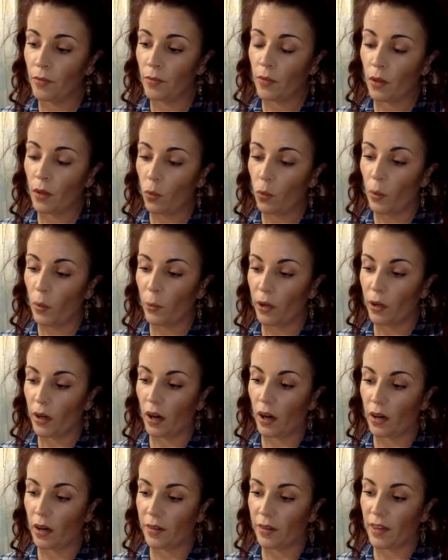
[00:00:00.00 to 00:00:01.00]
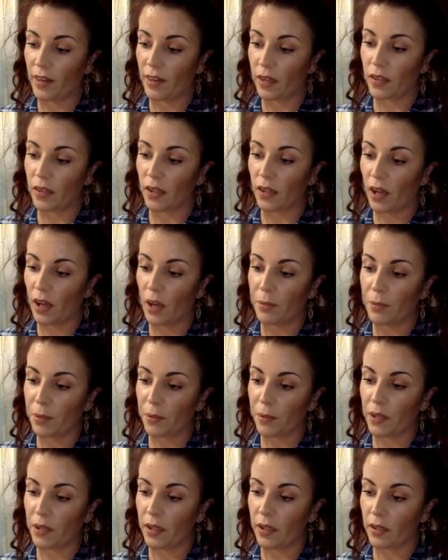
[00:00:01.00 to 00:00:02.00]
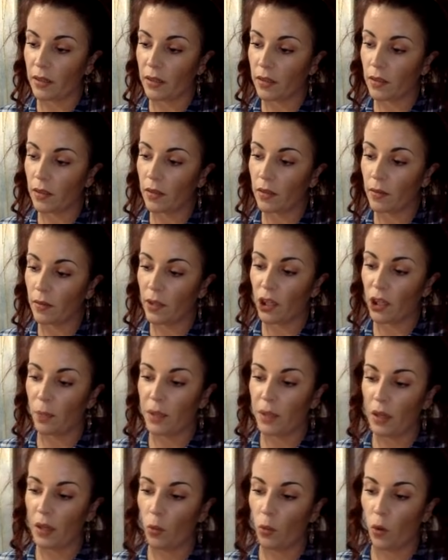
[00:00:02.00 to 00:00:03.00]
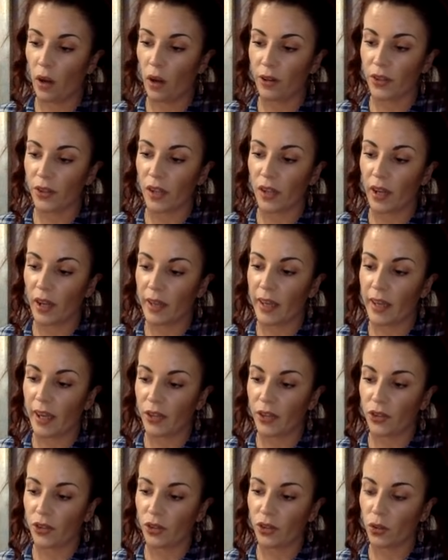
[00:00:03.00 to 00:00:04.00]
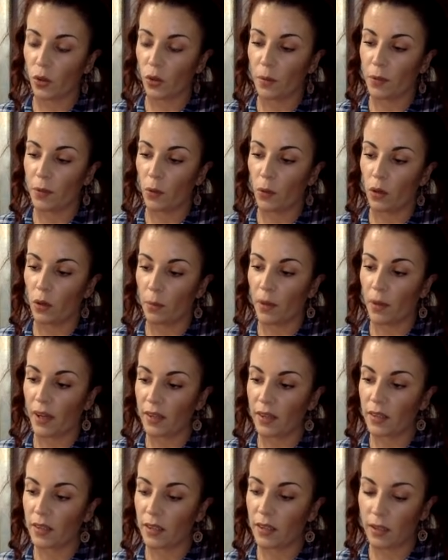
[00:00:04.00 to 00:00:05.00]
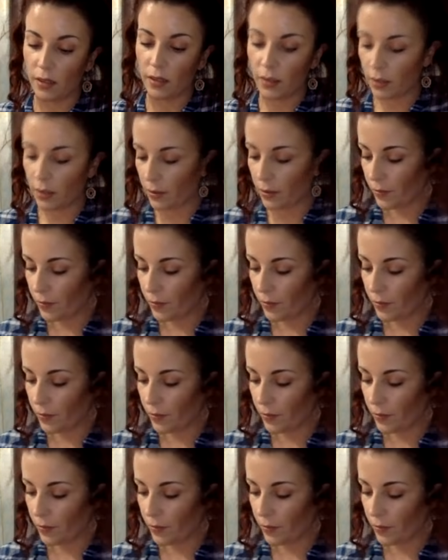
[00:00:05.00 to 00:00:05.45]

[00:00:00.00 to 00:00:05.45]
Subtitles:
One more card in the Ace of Cups, please. Could be a water sign, Cancer, Scorpio, or Pisces.